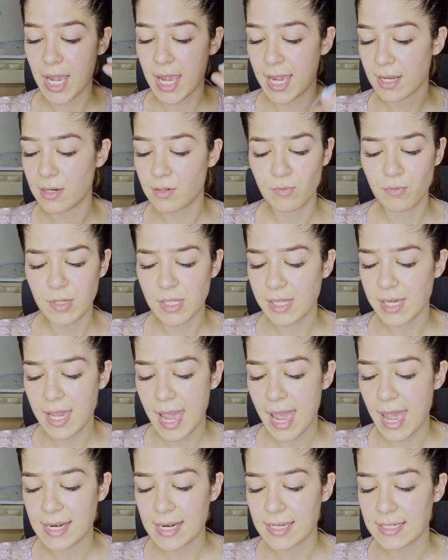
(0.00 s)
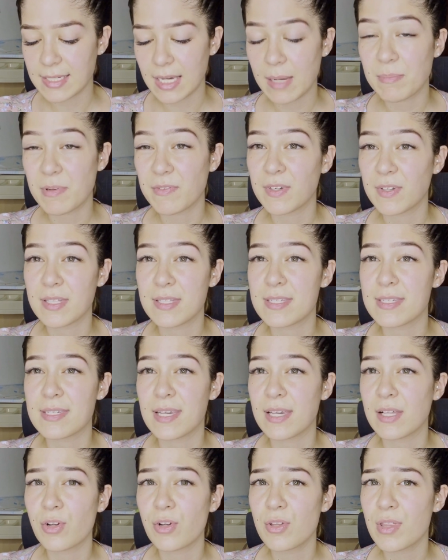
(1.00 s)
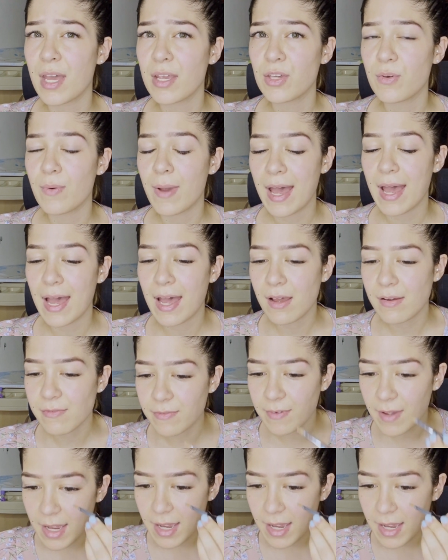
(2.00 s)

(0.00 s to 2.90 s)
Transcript: and really any type of concealer that you have,